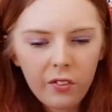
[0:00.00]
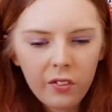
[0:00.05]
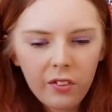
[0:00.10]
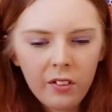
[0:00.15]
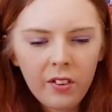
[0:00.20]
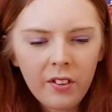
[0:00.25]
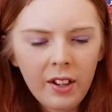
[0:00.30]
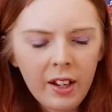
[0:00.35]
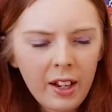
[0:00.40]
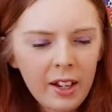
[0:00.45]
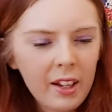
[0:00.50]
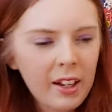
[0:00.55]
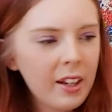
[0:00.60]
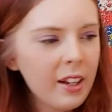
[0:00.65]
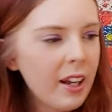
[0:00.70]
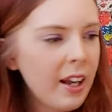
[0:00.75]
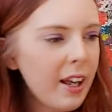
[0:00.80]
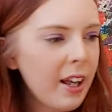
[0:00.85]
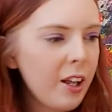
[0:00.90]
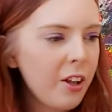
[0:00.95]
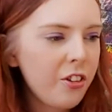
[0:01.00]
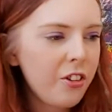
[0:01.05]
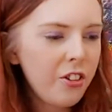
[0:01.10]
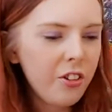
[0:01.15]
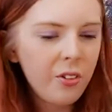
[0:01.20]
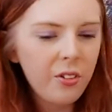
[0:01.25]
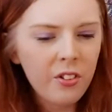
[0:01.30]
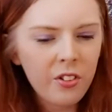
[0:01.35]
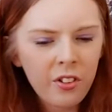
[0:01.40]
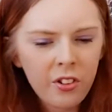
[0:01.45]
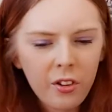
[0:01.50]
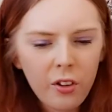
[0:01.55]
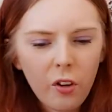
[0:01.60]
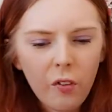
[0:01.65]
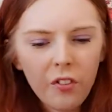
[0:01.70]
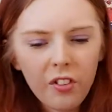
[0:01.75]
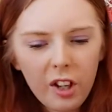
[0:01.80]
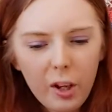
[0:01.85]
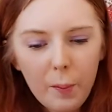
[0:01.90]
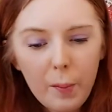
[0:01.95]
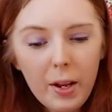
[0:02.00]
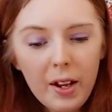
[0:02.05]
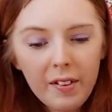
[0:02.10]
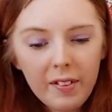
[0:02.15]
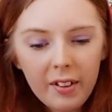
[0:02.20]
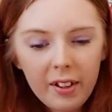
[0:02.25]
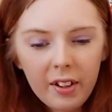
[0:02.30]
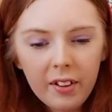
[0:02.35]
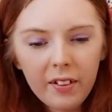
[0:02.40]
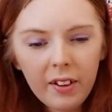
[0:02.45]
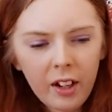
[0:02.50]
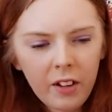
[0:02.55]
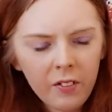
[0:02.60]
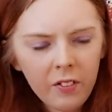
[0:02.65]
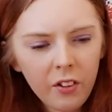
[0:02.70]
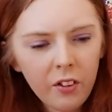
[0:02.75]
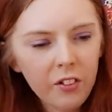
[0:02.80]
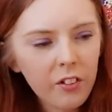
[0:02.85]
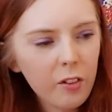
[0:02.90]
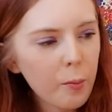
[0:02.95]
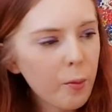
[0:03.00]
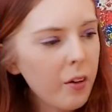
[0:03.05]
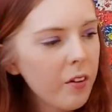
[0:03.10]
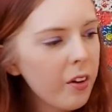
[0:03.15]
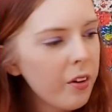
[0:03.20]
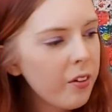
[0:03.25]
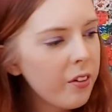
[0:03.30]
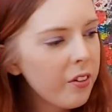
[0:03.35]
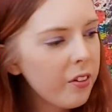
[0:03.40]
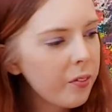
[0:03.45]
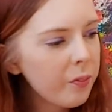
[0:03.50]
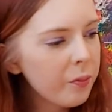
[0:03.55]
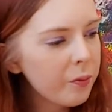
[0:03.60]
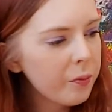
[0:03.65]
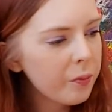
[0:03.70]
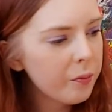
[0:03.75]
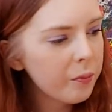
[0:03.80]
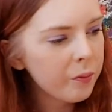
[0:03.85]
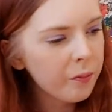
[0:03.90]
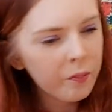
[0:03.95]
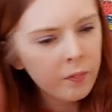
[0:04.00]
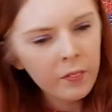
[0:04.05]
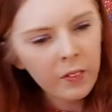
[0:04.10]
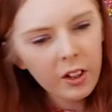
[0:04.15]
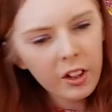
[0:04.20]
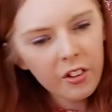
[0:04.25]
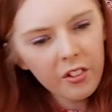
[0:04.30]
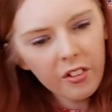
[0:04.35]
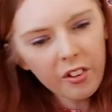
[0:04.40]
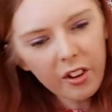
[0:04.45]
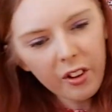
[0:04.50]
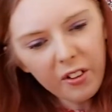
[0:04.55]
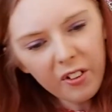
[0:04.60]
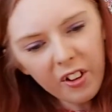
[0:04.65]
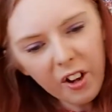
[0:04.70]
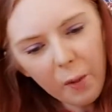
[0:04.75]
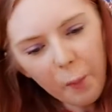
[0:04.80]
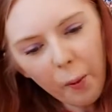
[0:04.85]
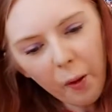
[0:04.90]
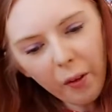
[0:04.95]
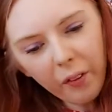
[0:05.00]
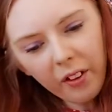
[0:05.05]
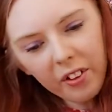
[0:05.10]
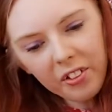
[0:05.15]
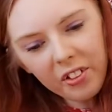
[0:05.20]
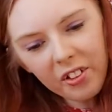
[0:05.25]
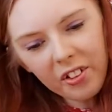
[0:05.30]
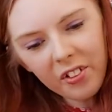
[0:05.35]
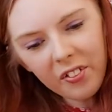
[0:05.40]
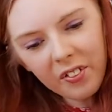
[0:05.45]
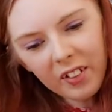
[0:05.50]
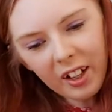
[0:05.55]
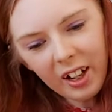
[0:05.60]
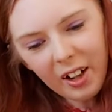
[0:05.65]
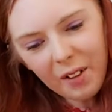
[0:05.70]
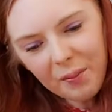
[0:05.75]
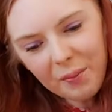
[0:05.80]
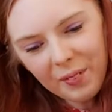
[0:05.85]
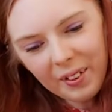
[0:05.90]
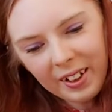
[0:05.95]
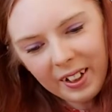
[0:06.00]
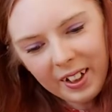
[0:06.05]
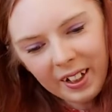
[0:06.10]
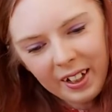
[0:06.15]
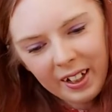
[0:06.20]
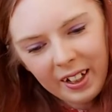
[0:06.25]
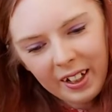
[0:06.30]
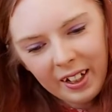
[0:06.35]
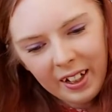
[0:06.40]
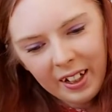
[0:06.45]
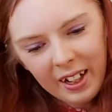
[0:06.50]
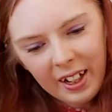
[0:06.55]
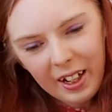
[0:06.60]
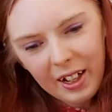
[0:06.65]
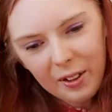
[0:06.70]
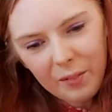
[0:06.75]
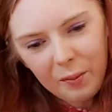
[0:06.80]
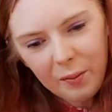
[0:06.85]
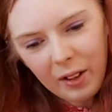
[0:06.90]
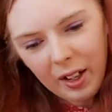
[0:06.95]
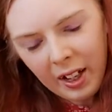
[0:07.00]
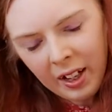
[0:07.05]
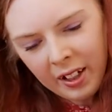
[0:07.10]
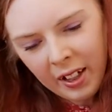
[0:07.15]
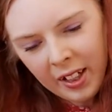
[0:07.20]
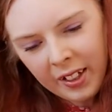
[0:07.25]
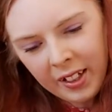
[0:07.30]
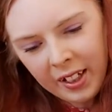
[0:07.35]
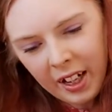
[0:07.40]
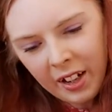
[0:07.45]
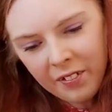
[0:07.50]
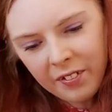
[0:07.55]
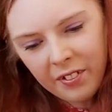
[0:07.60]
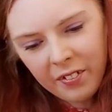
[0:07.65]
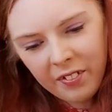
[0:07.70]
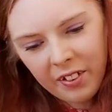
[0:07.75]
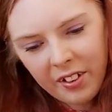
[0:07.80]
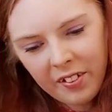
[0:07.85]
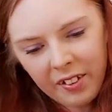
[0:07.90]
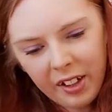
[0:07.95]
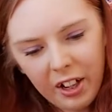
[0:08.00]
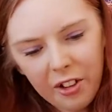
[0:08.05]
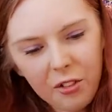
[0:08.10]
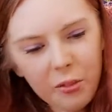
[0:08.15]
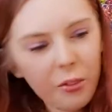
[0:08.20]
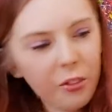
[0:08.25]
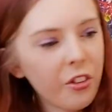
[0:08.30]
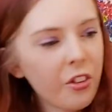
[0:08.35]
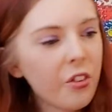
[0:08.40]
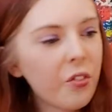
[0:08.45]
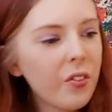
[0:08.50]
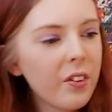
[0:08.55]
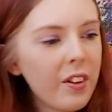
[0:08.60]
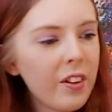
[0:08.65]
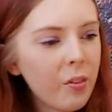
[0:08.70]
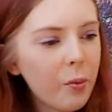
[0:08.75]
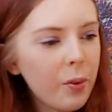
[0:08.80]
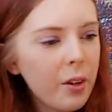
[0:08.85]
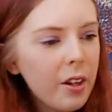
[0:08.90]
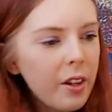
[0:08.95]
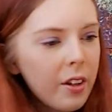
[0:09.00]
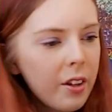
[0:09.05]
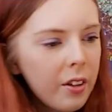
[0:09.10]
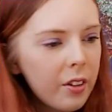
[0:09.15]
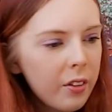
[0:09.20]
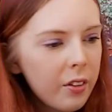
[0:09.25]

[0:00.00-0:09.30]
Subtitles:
today due to obviously a meeting that I've got tomorrow. So apologies for that, but I did have to reschedule just for this week.